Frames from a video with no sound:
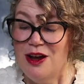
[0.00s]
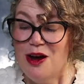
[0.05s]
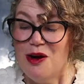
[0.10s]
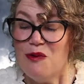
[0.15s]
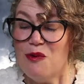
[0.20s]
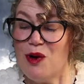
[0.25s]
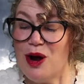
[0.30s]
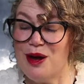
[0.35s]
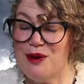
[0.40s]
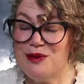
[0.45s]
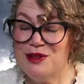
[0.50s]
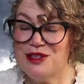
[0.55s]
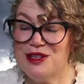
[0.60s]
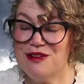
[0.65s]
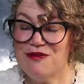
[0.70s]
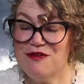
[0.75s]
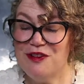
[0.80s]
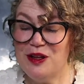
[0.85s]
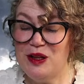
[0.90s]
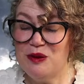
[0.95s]
Why was he
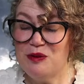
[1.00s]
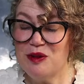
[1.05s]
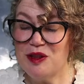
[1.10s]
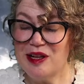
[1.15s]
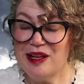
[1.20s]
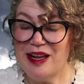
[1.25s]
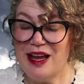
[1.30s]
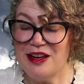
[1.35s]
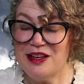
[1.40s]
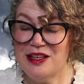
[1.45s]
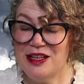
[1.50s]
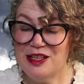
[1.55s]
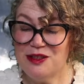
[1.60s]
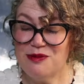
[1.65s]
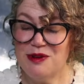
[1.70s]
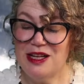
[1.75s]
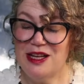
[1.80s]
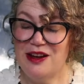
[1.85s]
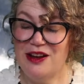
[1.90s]
filled with gladness when he